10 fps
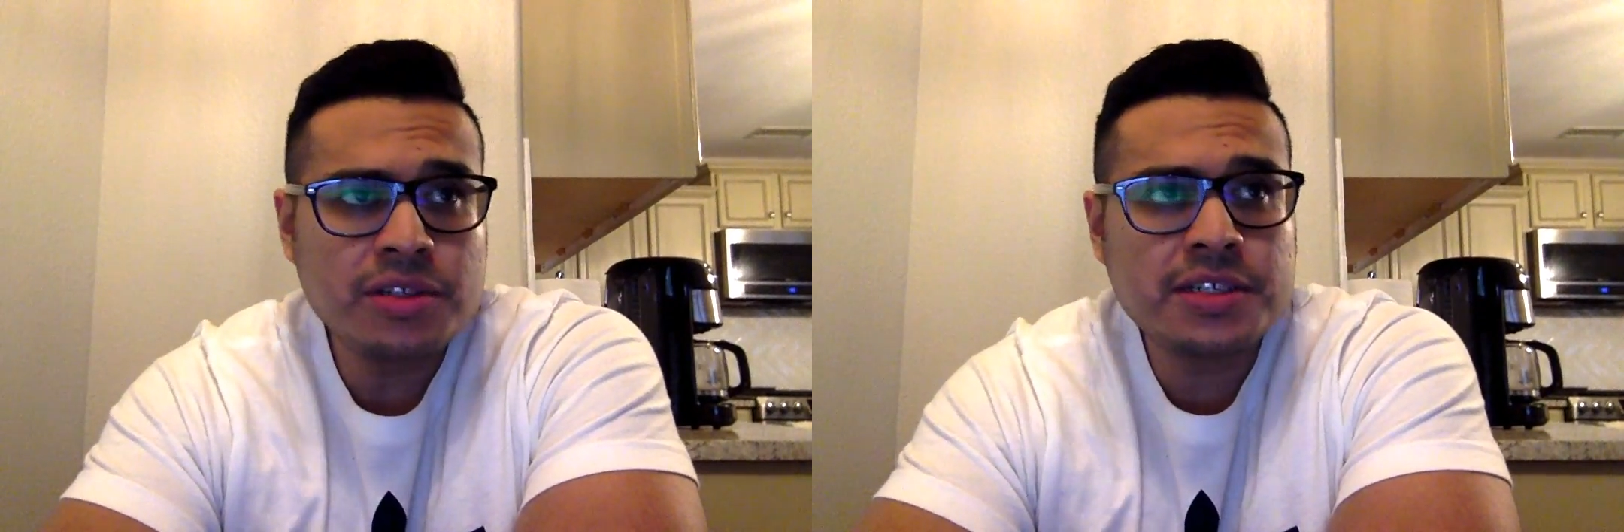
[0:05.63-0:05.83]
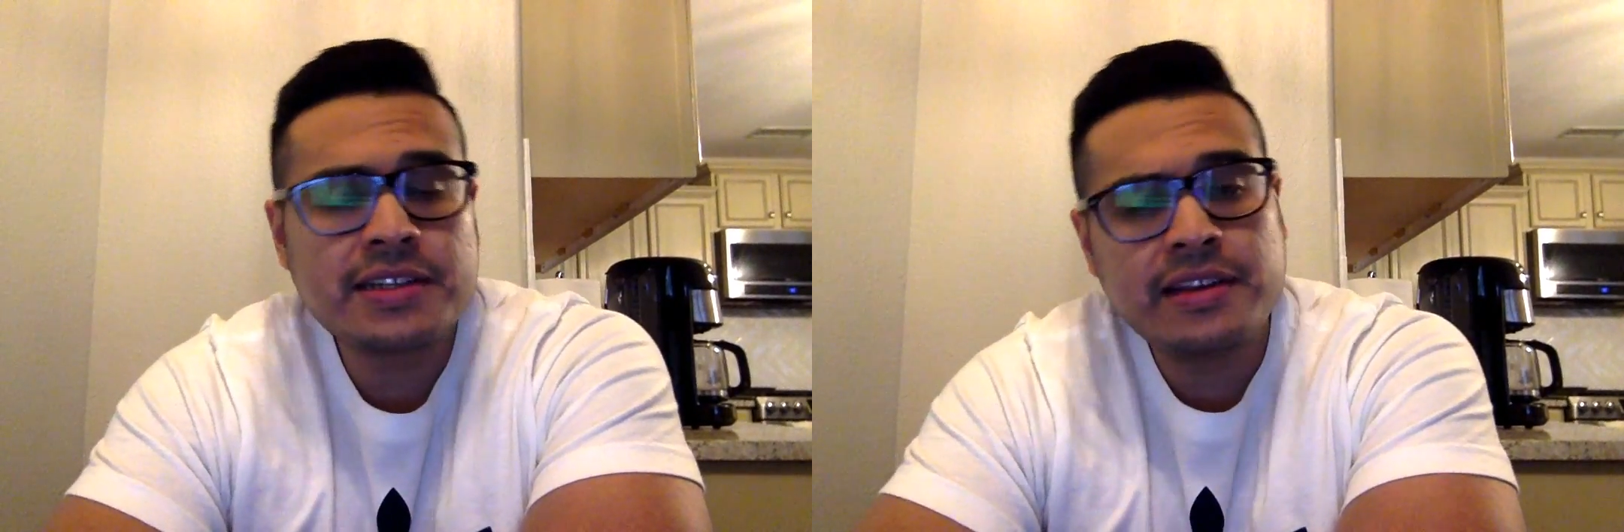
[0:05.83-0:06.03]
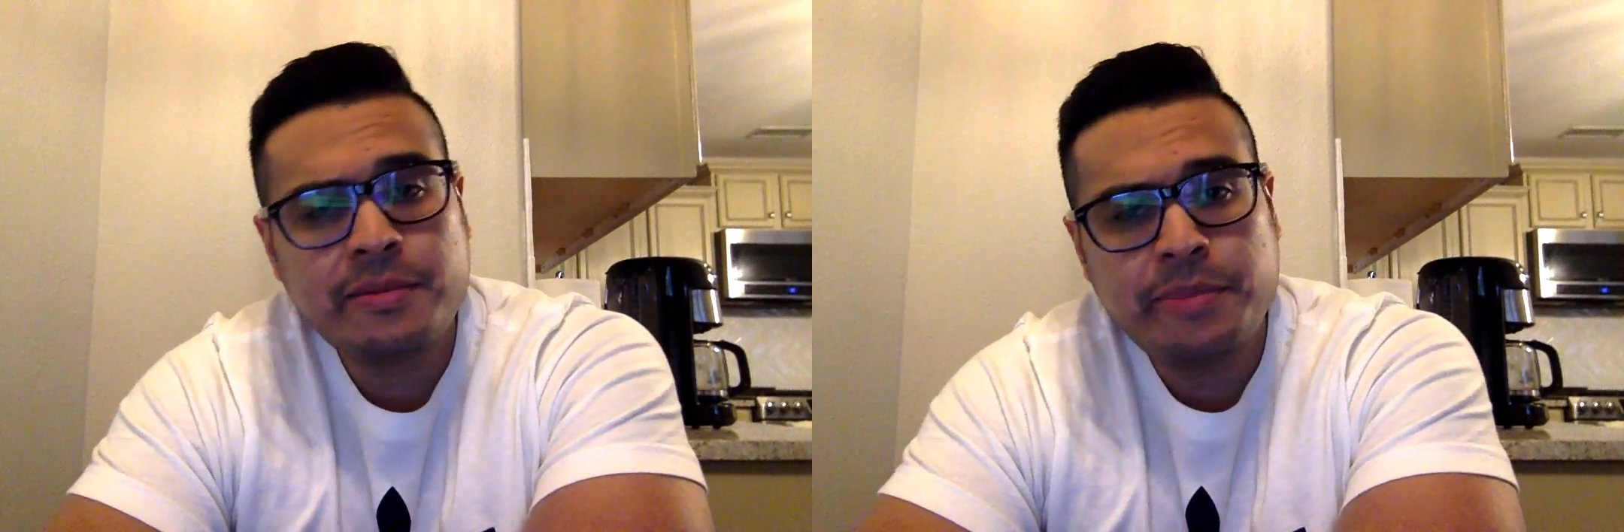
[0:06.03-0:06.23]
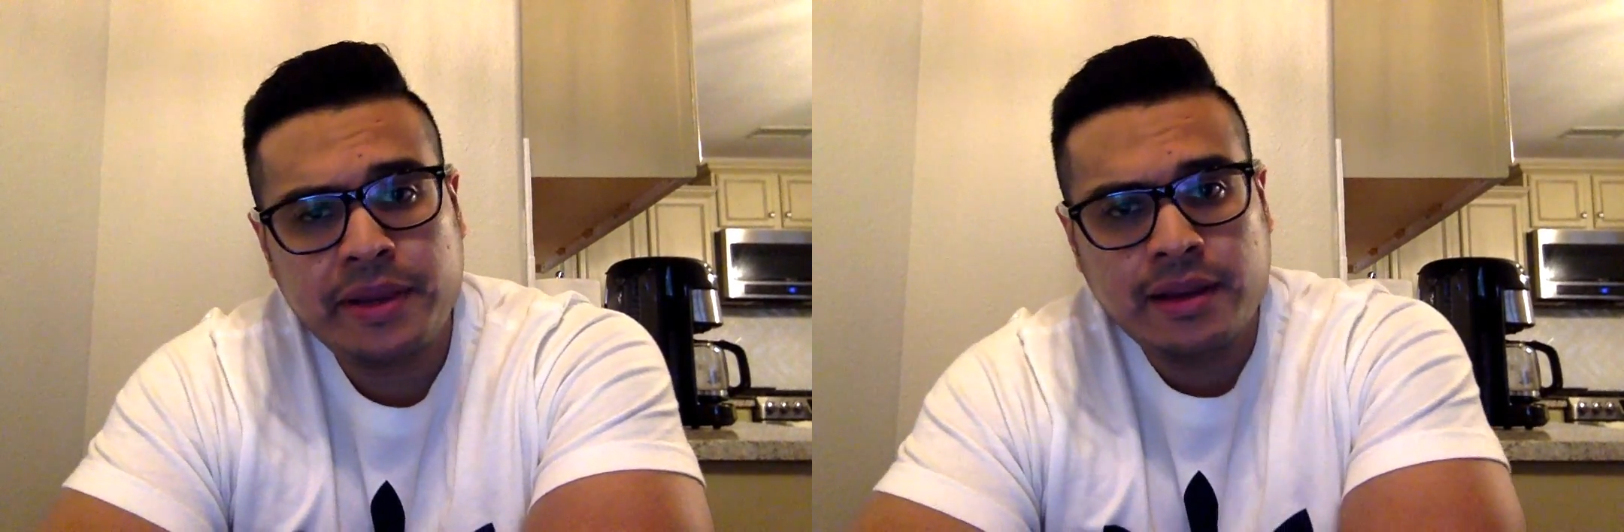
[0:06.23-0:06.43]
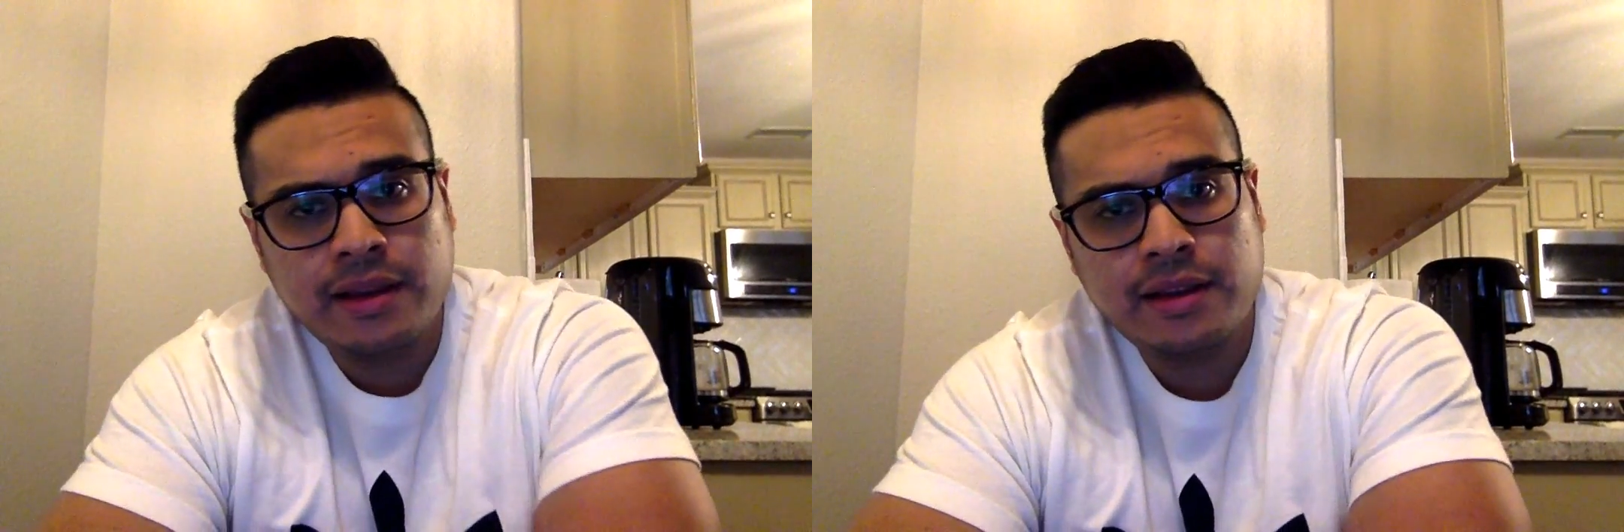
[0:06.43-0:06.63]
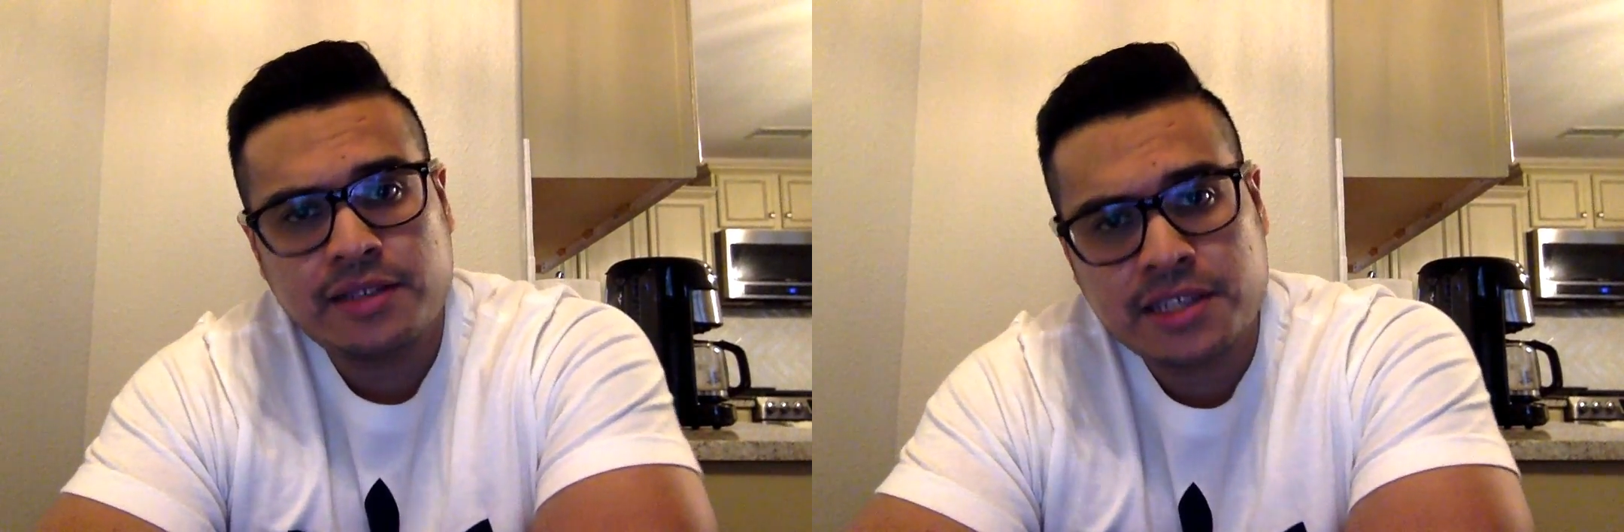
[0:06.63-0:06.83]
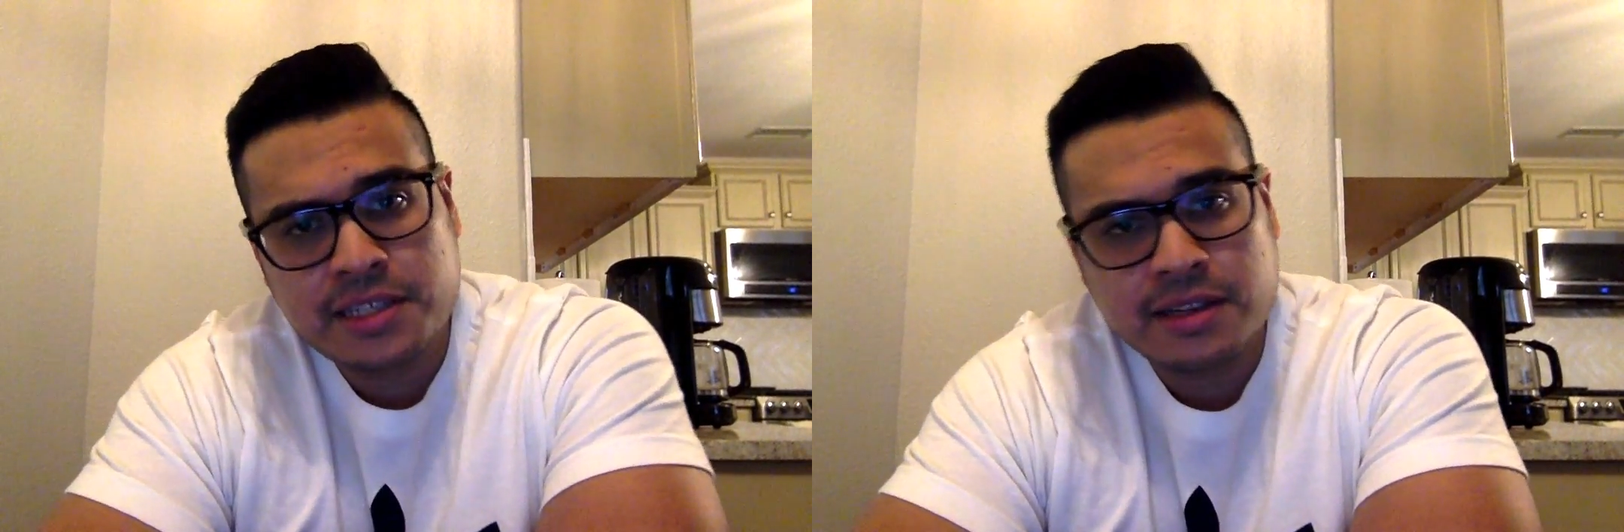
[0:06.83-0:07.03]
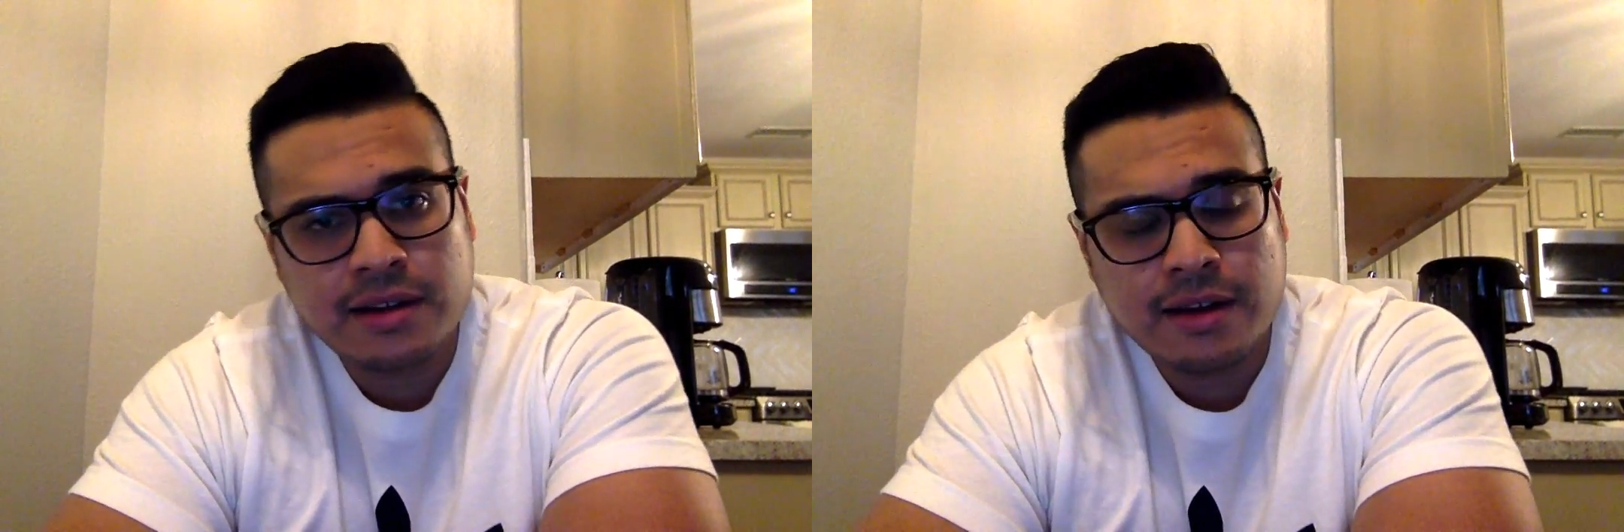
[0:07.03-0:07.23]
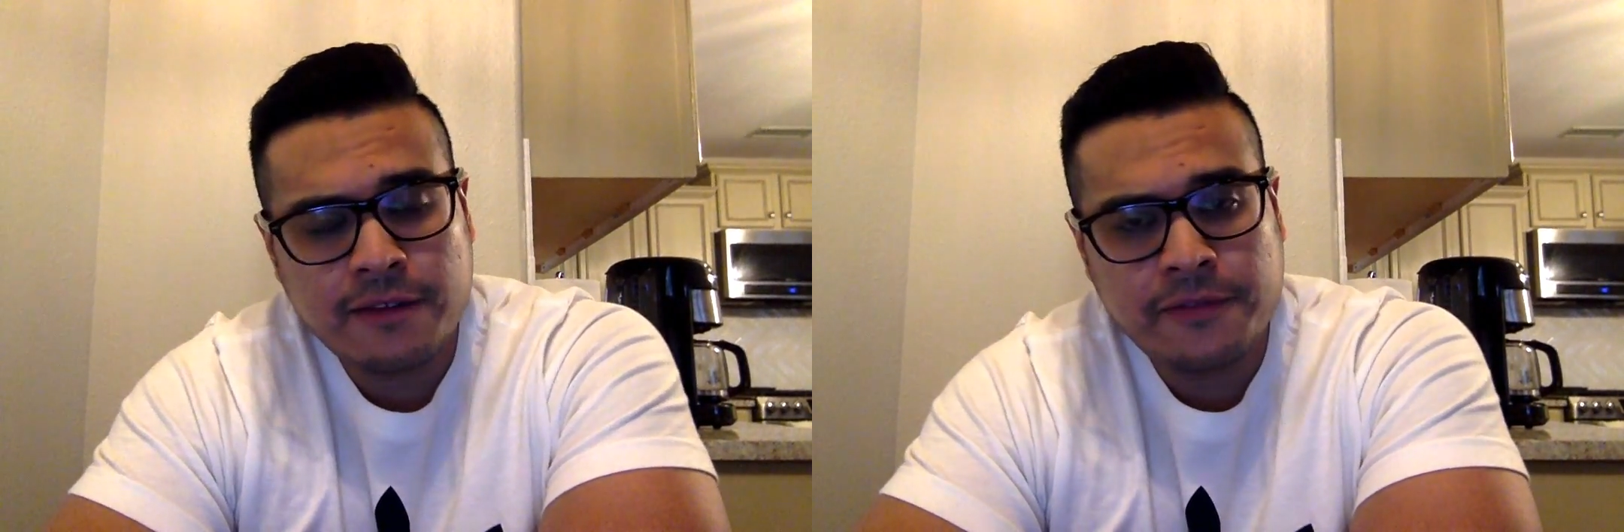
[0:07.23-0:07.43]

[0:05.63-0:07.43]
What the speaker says: is just going to be just a